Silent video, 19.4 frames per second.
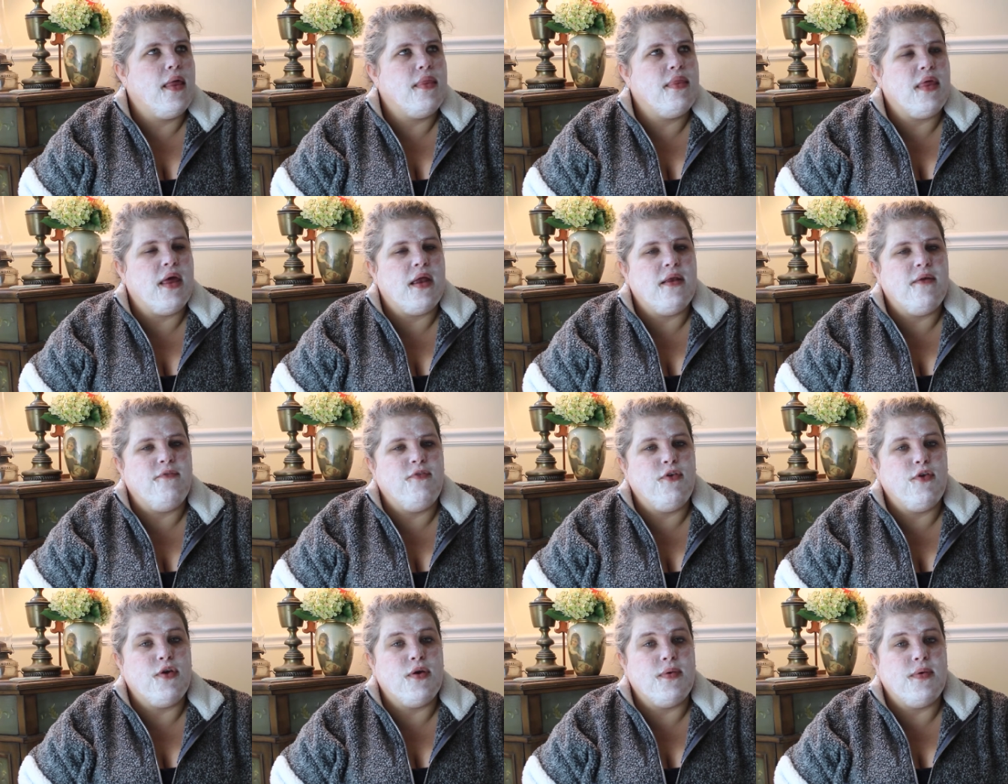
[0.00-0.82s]
That if
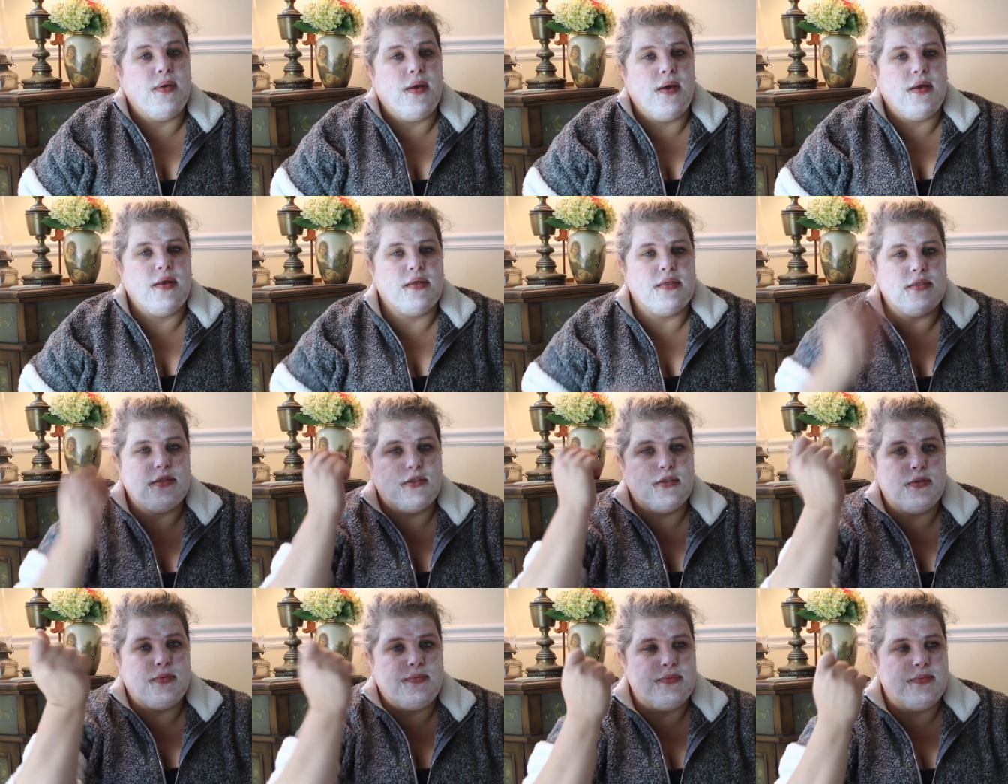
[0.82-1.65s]
you could
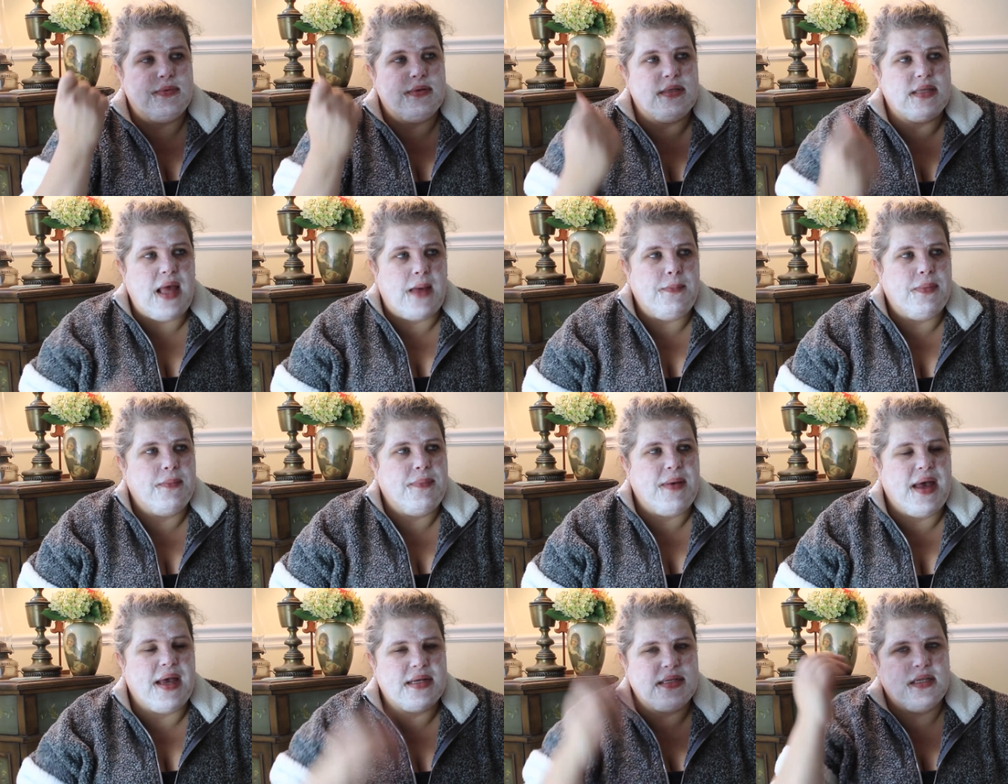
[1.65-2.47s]
zap it
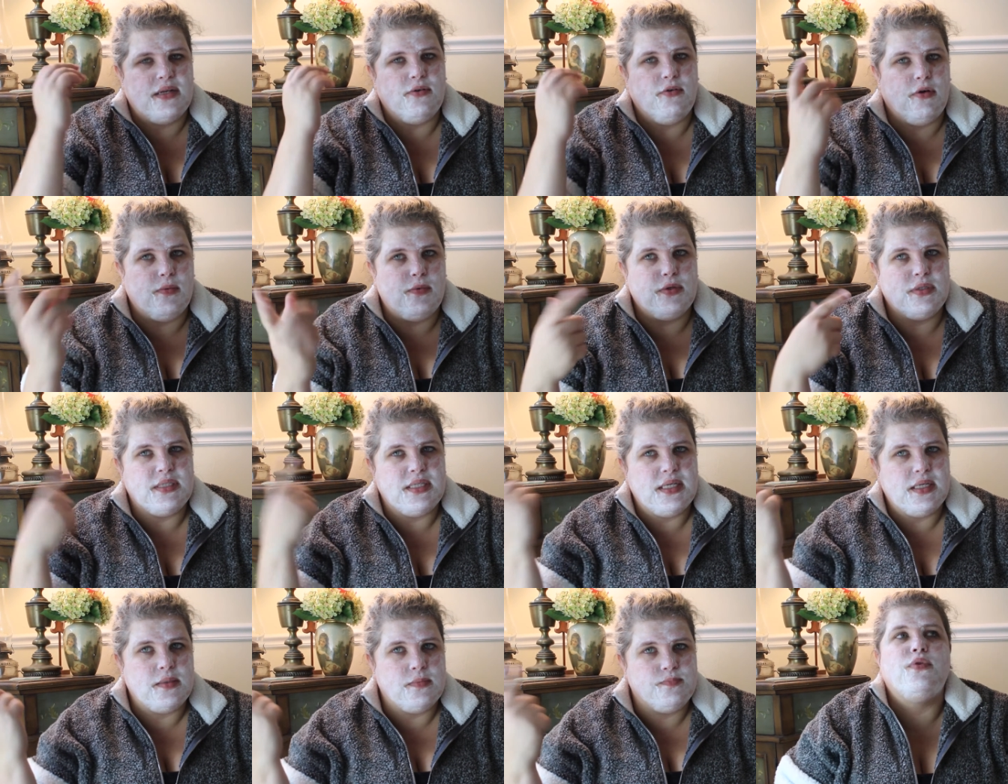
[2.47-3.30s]
back to
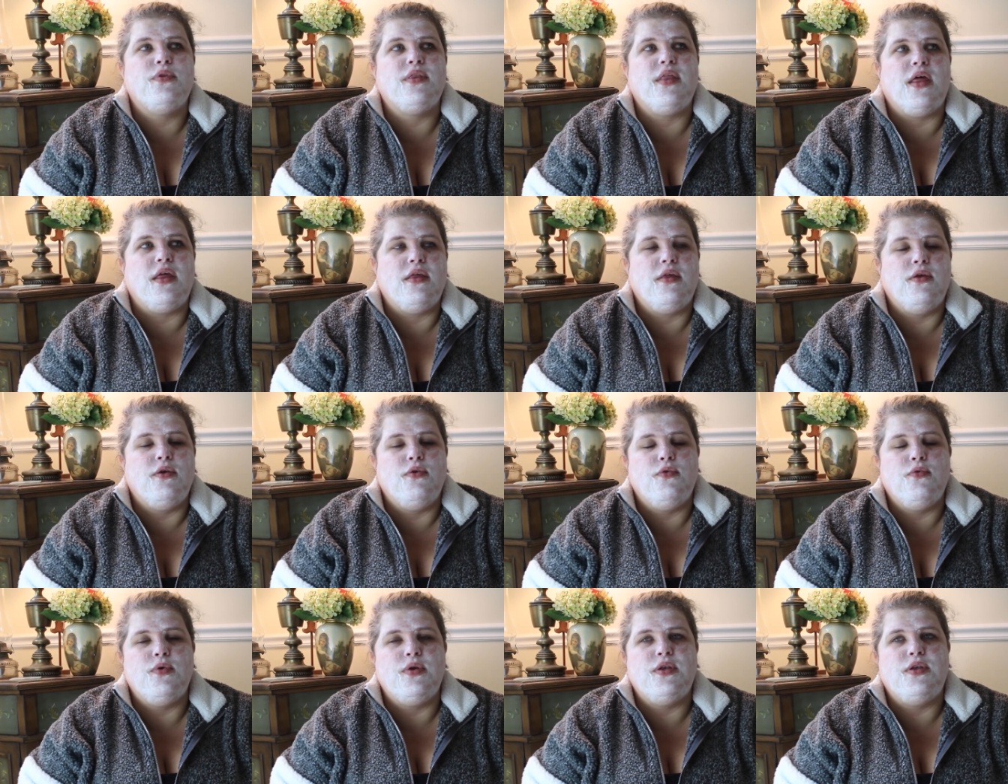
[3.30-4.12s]
normalcy that
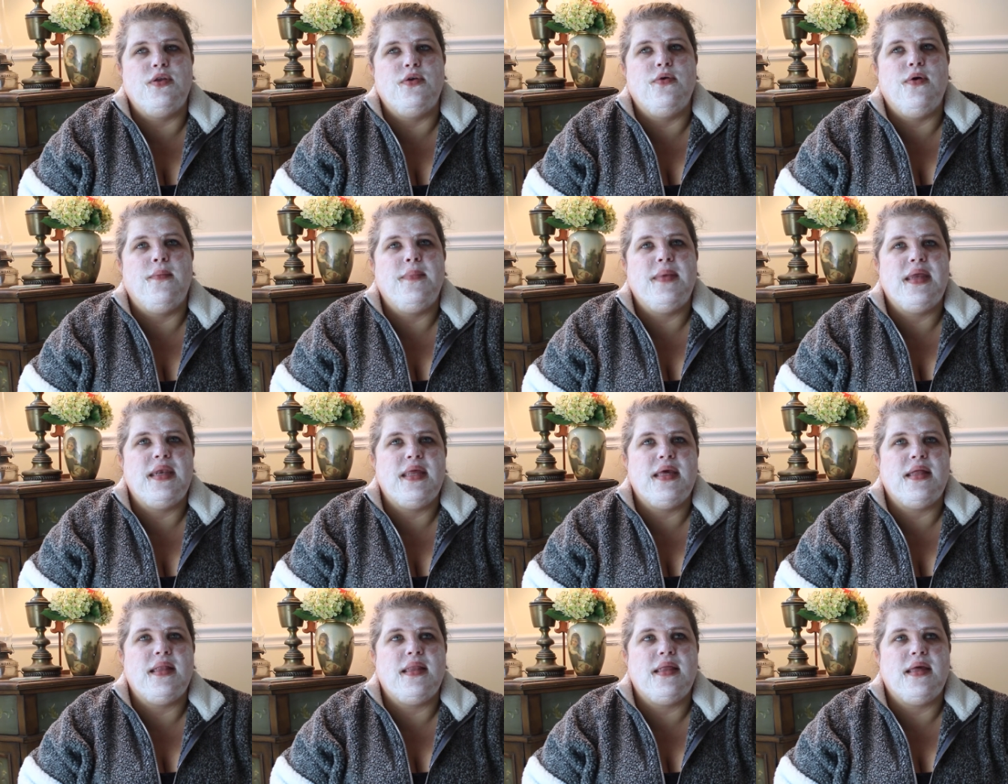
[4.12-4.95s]
you would do
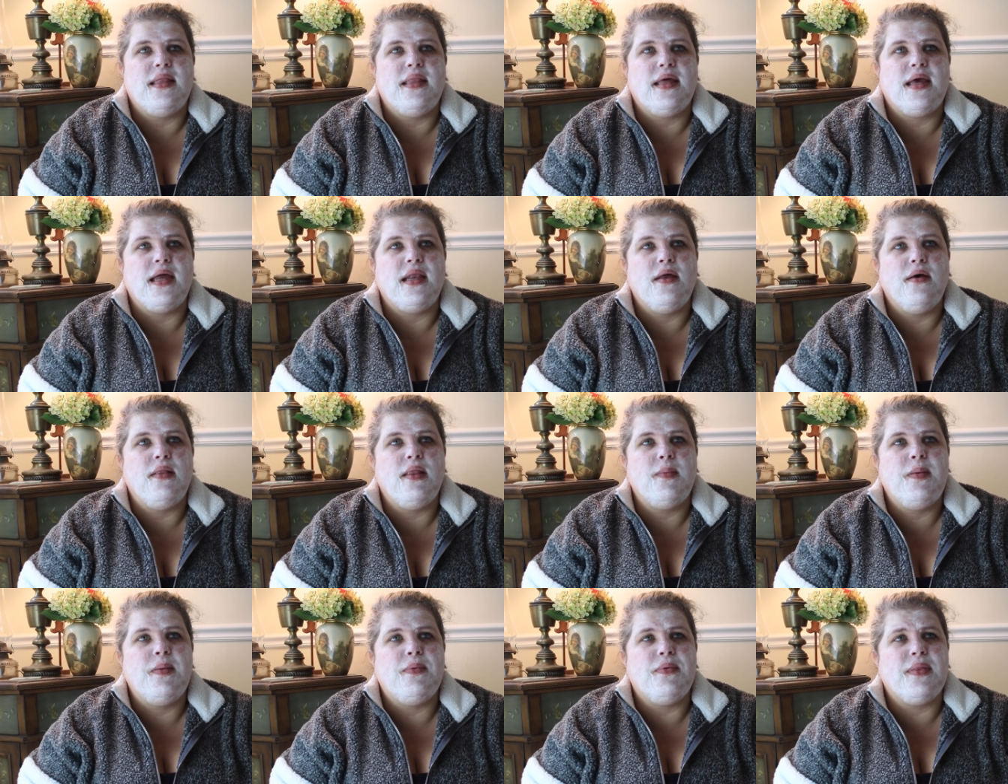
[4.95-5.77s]
immediately. Like I know a
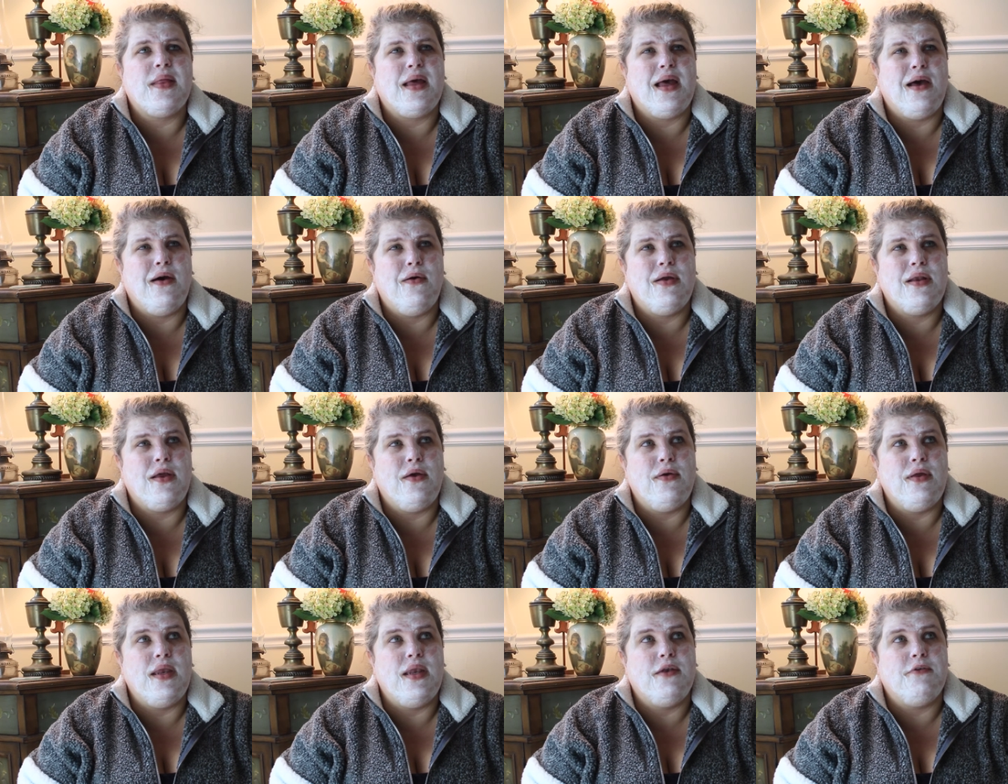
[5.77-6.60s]
lot of people are like, oh, I
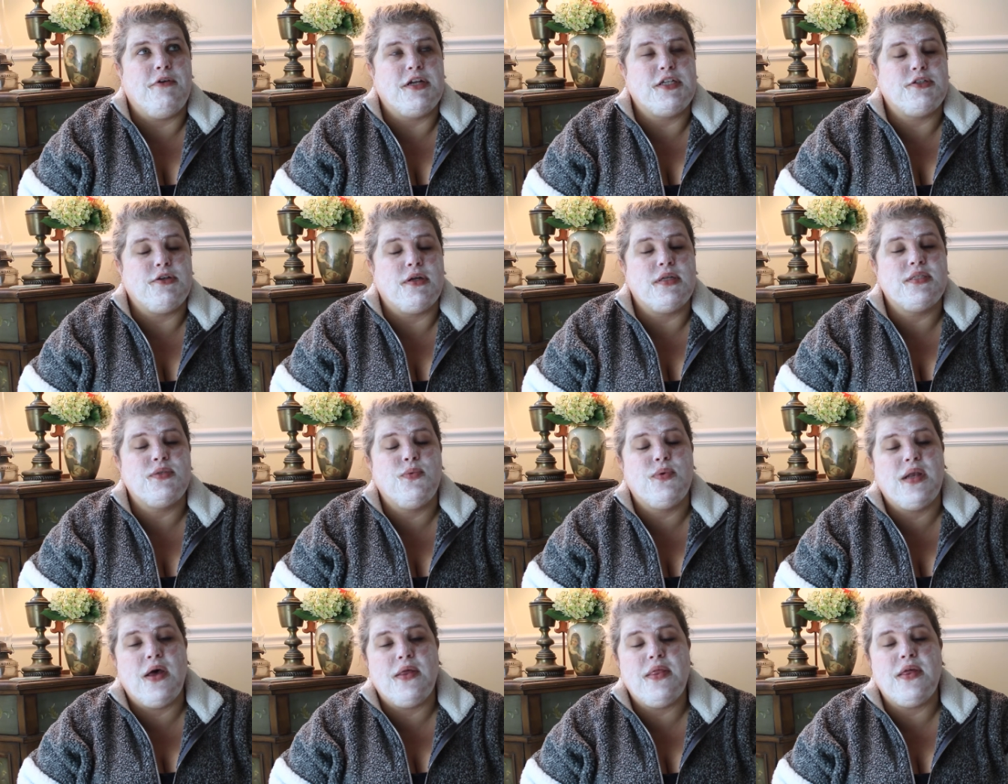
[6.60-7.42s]
go eat in restaurants.
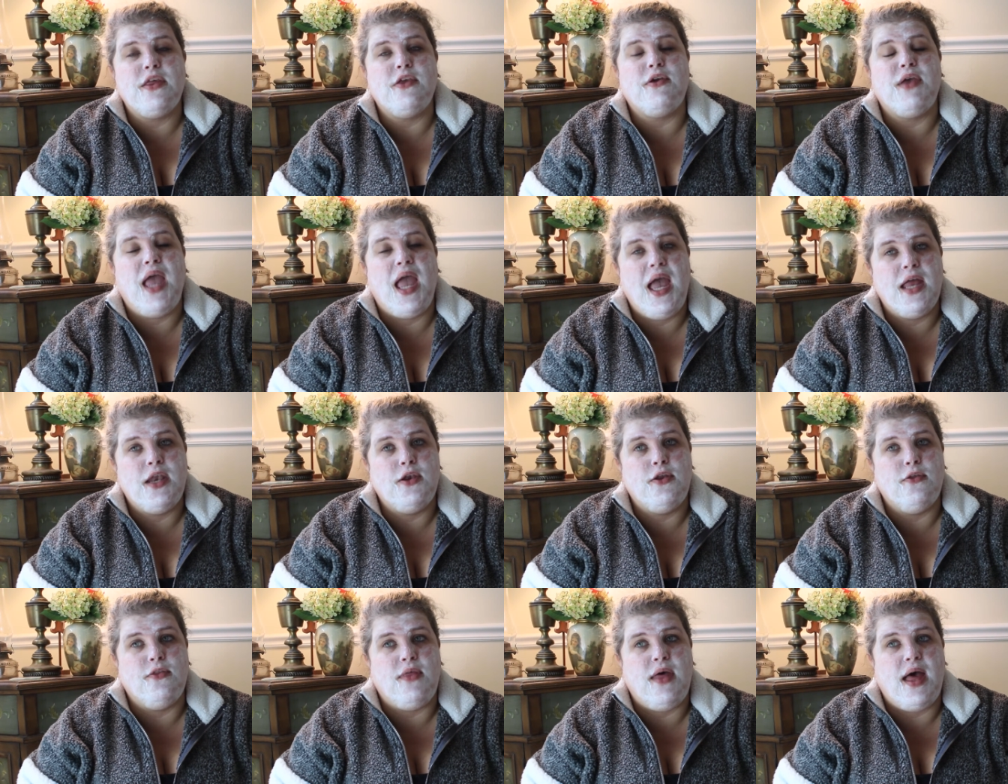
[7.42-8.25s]
Well, now that you can
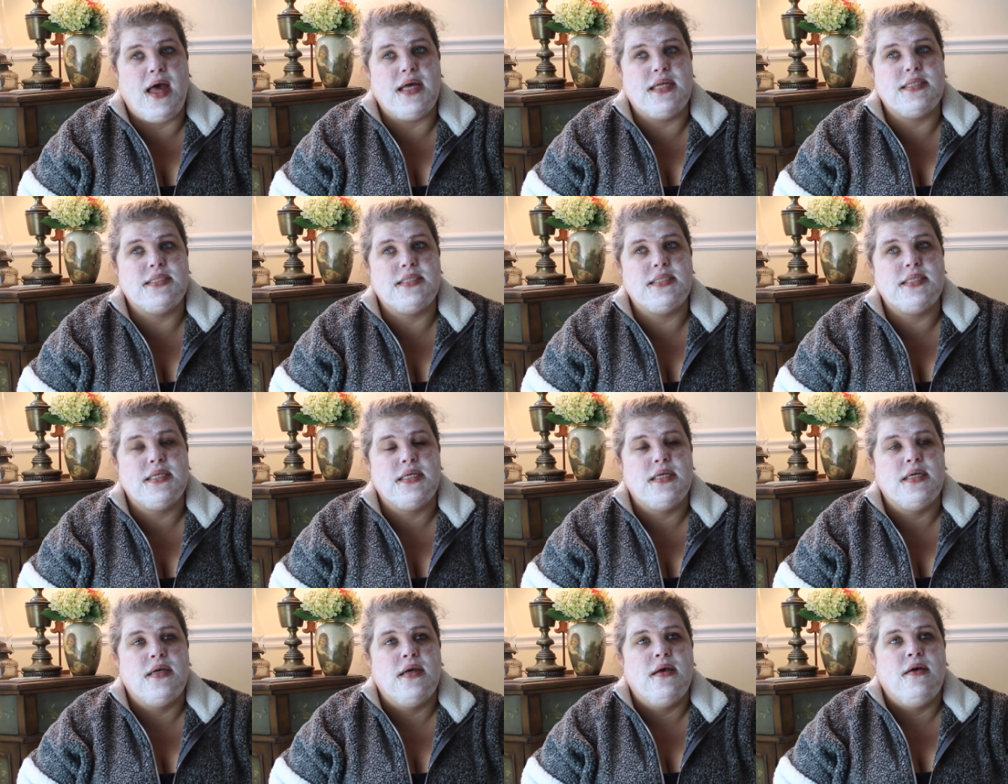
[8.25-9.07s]
do that
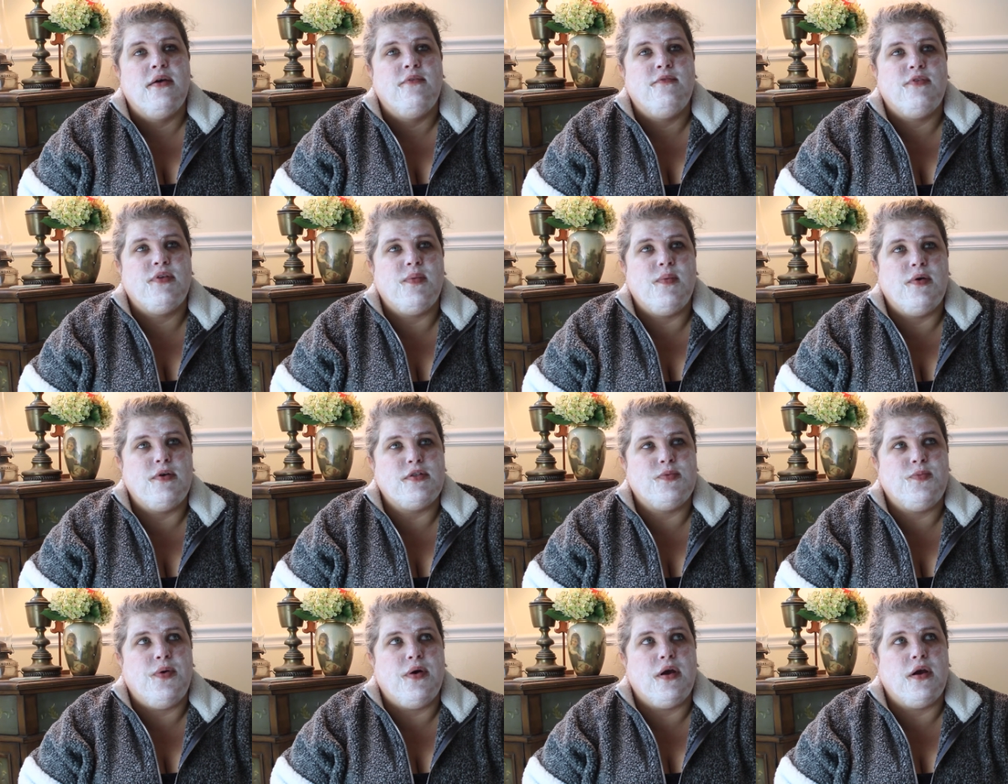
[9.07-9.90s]
for the
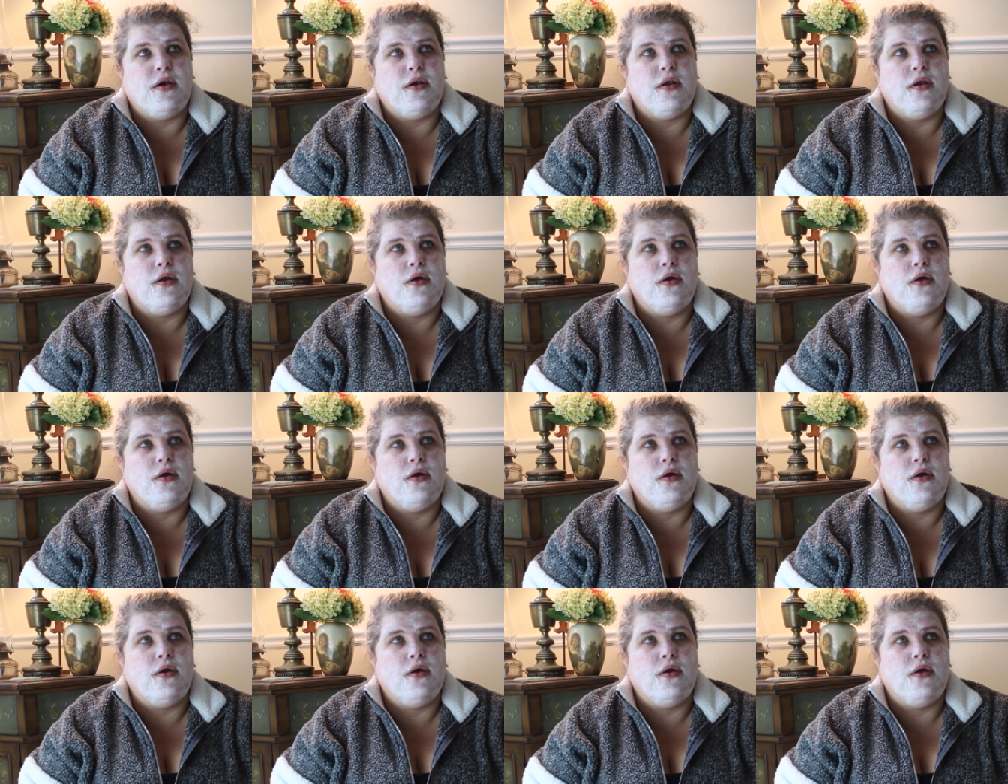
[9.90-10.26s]
most part,